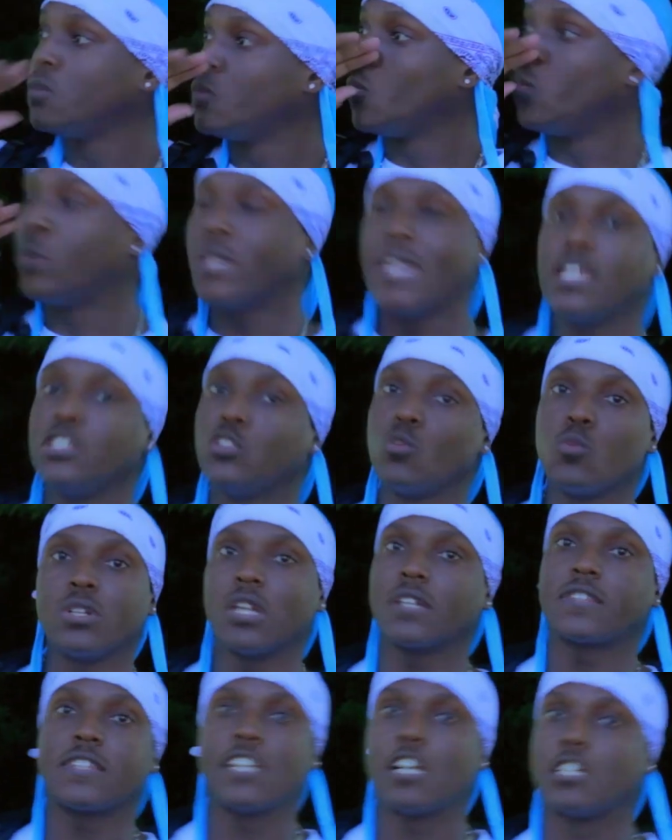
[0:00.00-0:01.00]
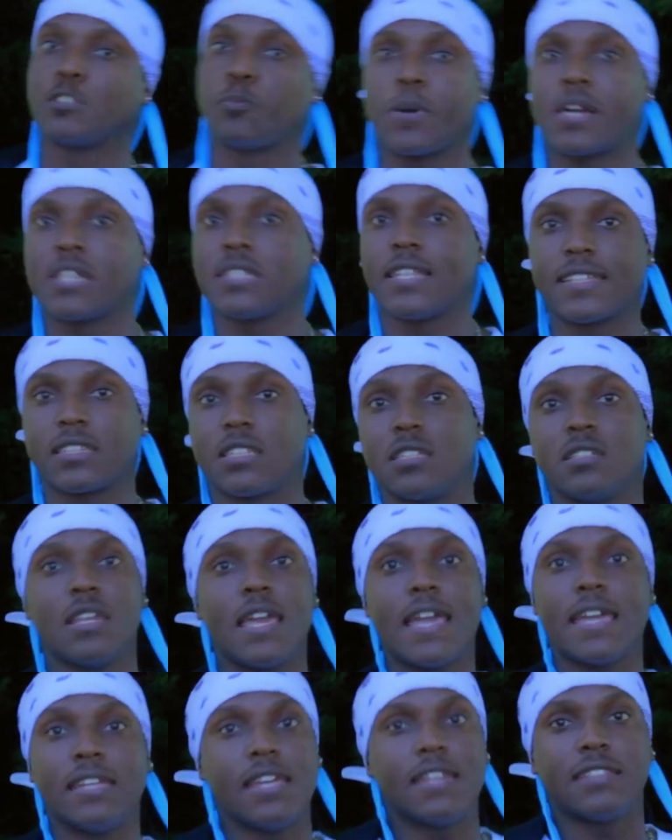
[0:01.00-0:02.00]
we ain't doing nothing else but collecting
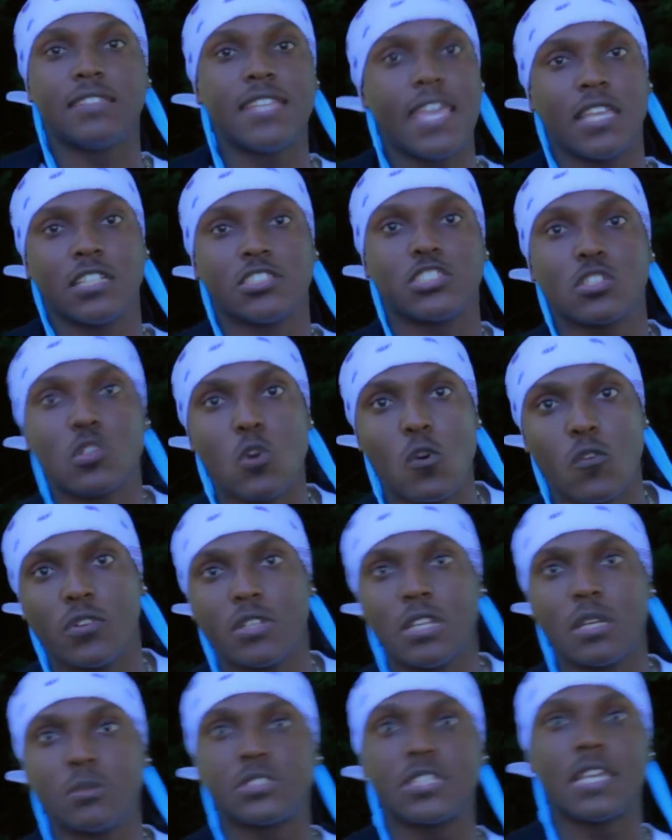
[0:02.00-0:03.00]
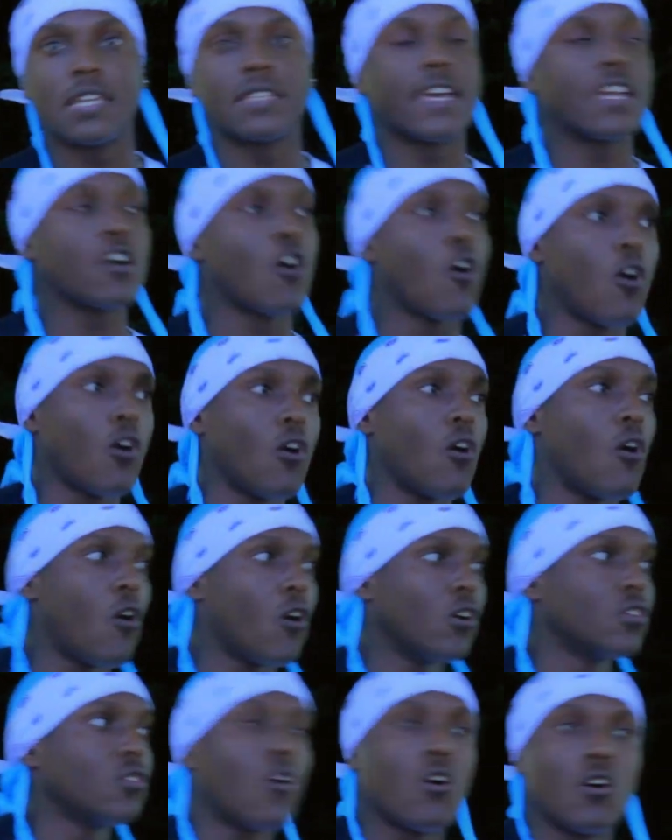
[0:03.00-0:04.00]
and, and taking shit over, you know what I'm saying? Like, all
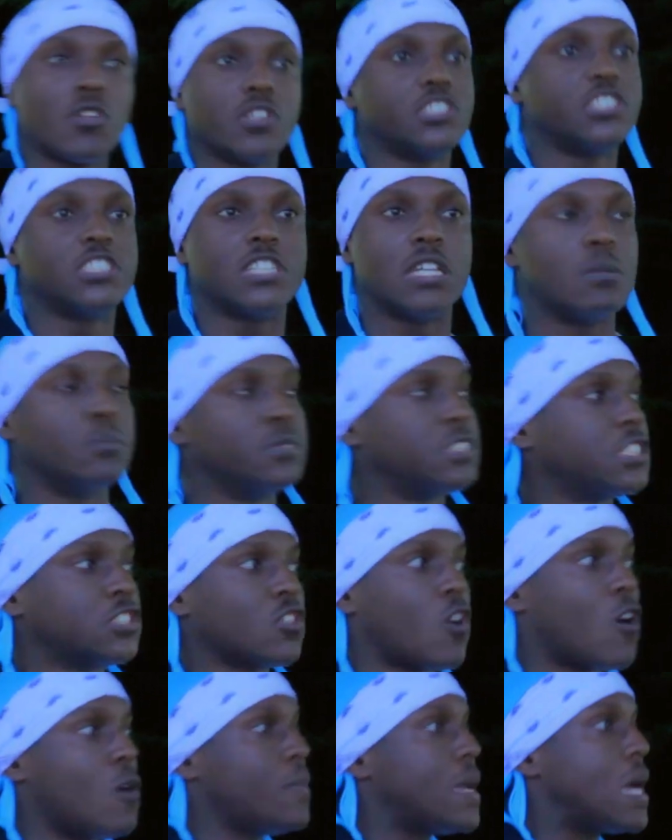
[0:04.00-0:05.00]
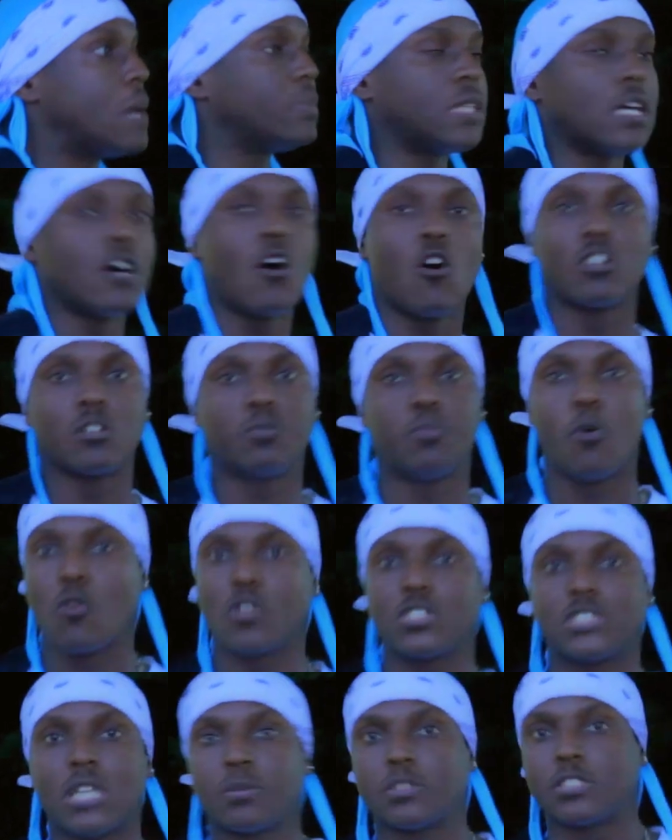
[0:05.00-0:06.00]
all, all the gyms is all mapped out, all the
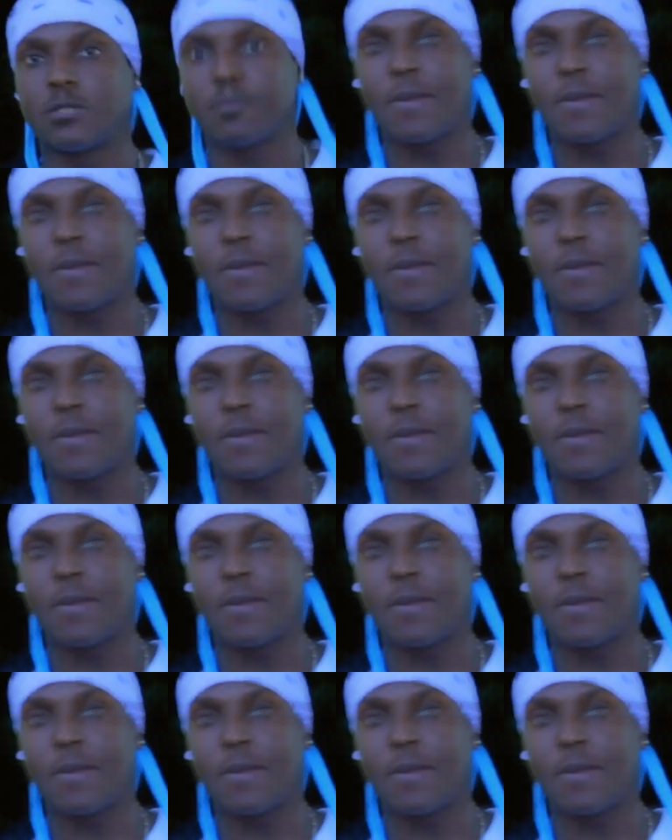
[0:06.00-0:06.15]
Pokestops is